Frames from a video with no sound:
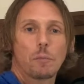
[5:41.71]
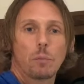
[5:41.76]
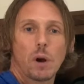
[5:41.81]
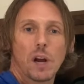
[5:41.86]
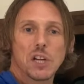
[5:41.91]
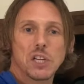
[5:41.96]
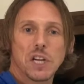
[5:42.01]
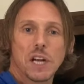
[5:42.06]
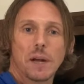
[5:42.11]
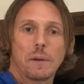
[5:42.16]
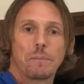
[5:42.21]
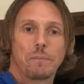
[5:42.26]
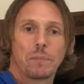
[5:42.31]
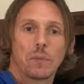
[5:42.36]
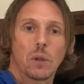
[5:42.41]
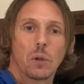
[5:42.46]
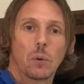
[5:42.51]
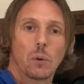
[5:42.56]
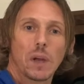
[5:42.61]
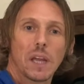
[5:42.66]
pressure,
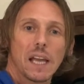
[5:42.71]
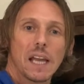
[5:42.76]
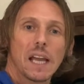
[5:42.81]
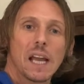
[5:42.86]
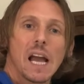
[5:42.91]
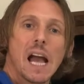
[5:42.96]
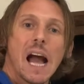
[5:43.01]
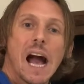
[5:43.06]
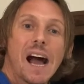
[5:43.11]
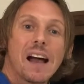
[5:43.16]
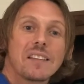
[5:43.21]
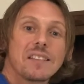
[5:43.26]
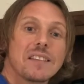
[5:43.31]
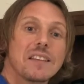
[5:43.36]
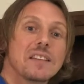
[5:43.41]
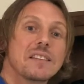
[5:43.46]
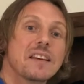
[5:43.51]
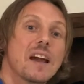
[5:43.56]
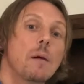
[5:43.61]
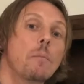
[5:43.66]
okay? As the
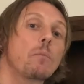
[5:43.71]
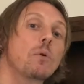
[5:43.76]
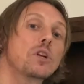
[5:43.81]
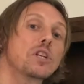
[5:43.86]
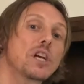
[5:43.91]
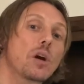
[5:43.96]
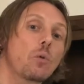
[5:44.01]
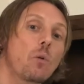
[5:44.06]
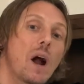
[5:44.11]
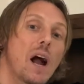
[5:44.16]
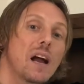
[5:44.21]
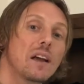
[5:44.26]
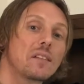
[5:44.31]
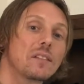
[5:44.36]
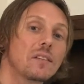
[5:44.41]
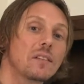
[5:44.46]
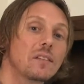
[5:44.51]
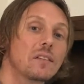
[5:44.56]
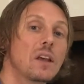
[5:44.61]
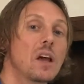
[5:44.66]
temperature
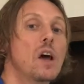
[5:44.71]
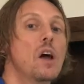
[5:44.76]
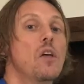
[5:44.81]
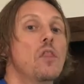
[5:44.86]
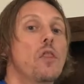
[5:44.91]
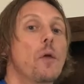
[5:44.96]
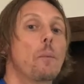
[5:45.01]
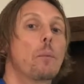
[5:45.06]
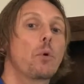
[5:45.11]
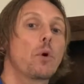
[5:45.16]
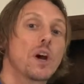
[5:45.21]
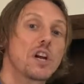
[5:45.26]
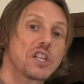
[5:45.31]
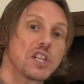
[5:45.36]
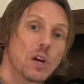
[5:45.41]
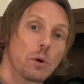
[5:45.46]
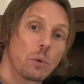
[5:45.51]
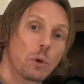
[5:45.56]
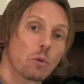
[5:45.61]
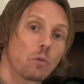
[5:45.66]
rises, the
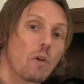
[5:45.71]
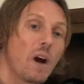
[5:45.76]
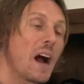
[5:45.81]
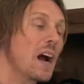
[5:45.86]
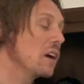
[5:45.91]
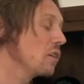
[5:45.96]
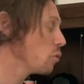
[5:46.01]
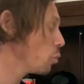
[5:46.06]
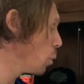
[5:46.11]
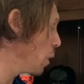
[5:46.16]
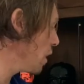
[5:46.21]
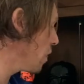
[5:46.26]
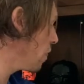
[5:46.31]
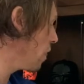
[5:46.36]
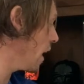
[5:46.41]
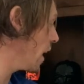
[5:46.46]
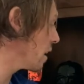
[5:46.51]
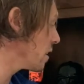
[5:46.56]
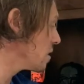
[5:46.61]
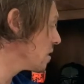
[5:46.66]
pressure will rise with
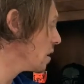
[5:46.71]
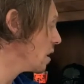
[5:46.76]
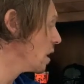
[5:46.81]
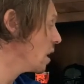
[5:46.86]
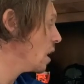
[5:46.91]
that.